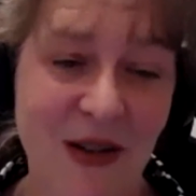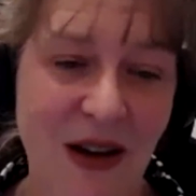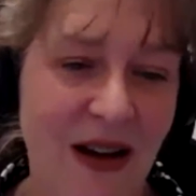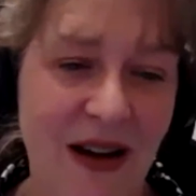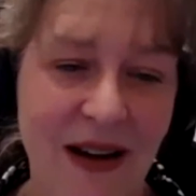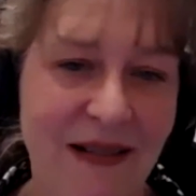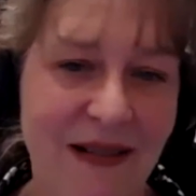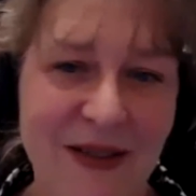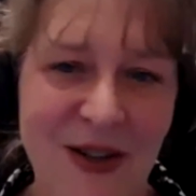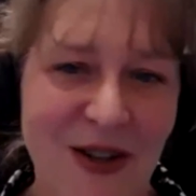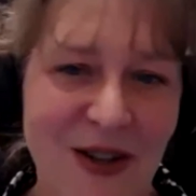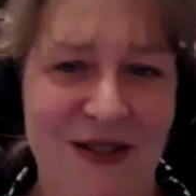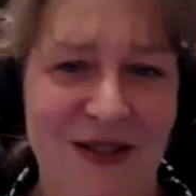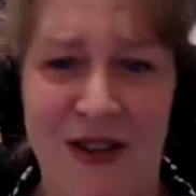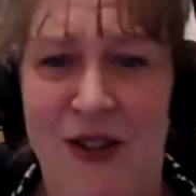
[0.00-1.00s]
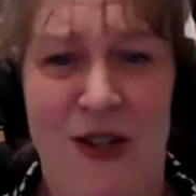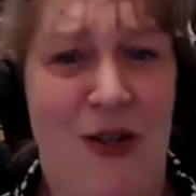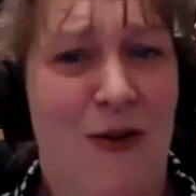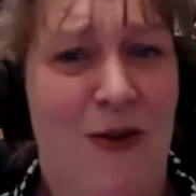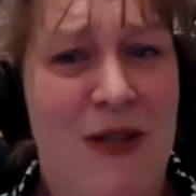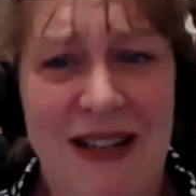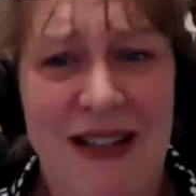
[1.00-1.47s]
So, and just not
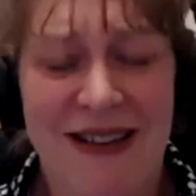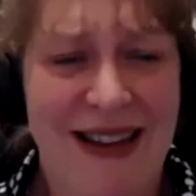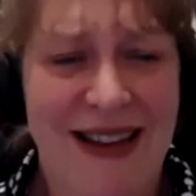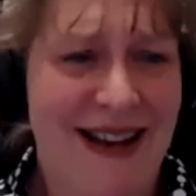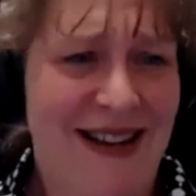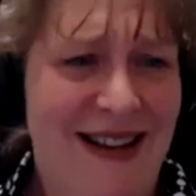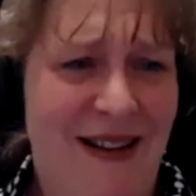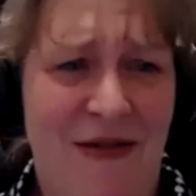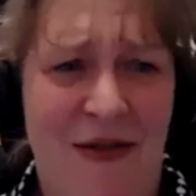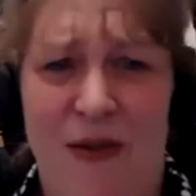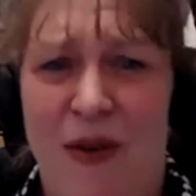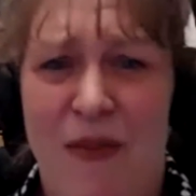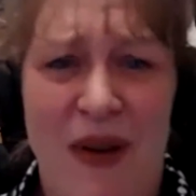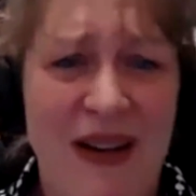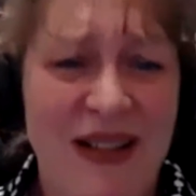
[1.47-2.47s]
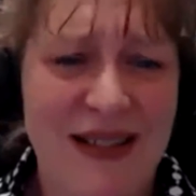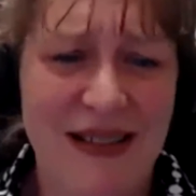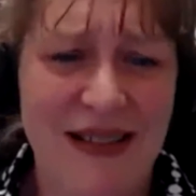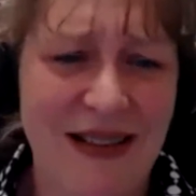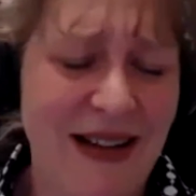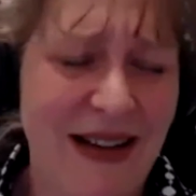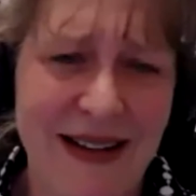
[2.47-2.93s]
using data from the past,
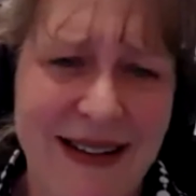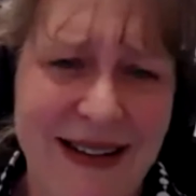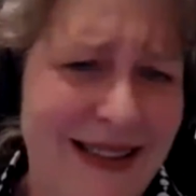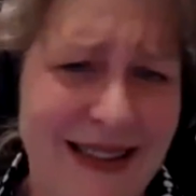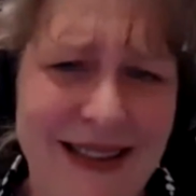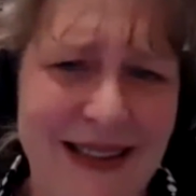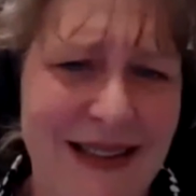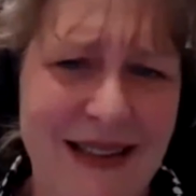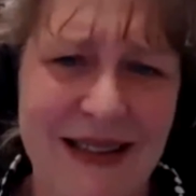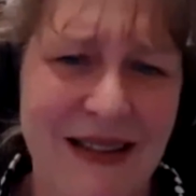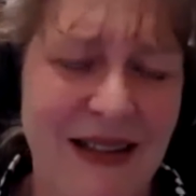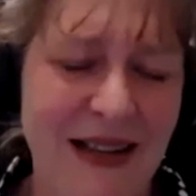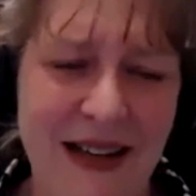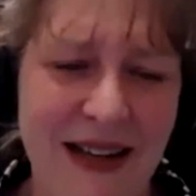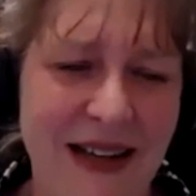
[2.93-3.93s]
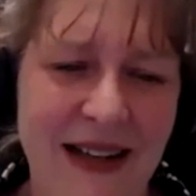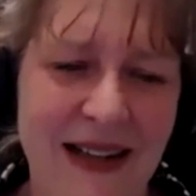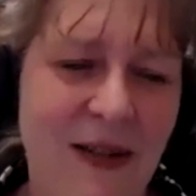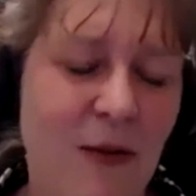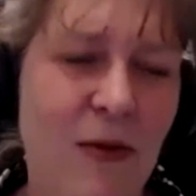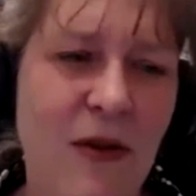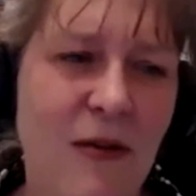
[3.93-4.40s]

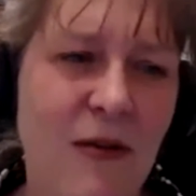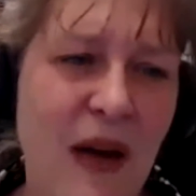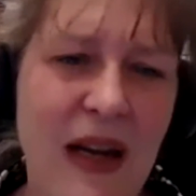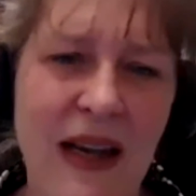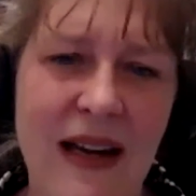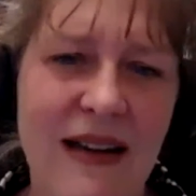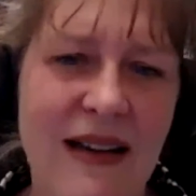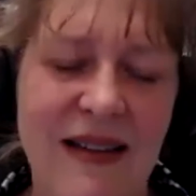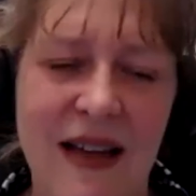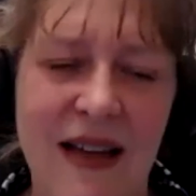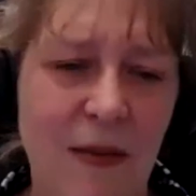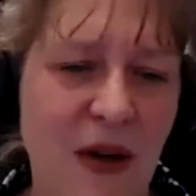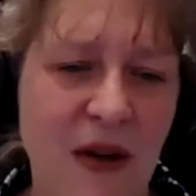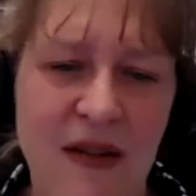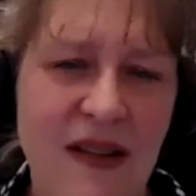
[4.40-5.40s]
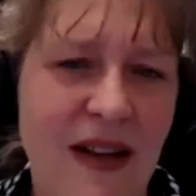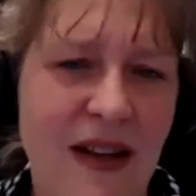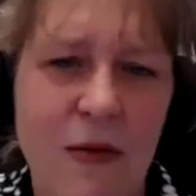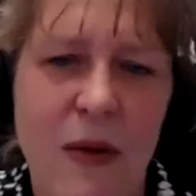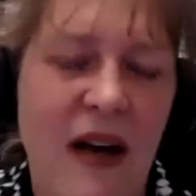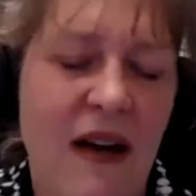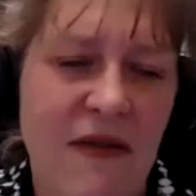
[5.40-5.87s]
it wouldn't make any sense, because
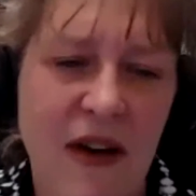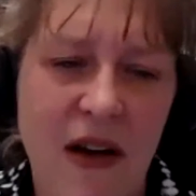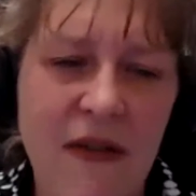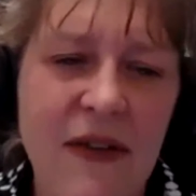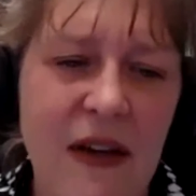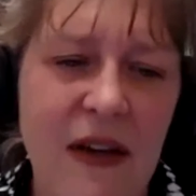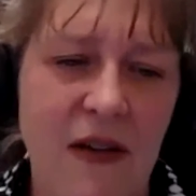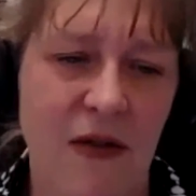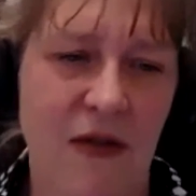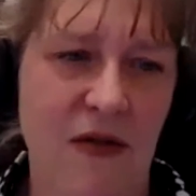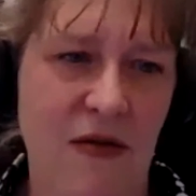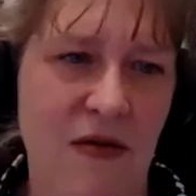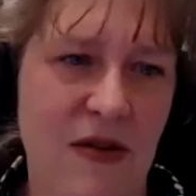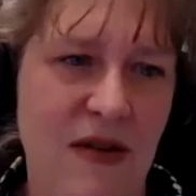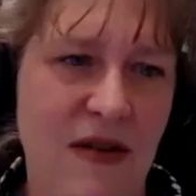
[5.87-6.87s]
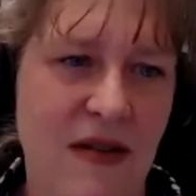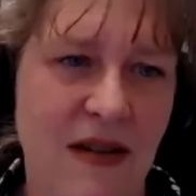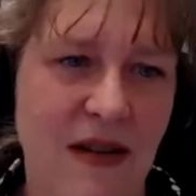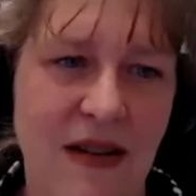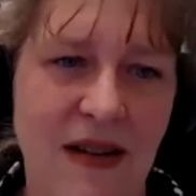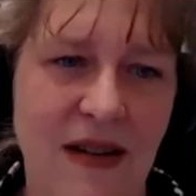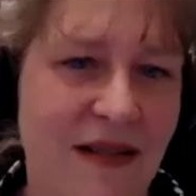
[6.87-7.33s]
then we have nothing to use,
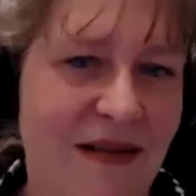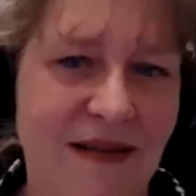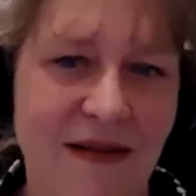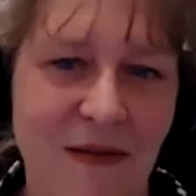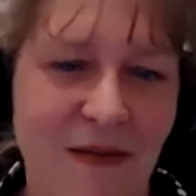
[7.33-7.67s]
and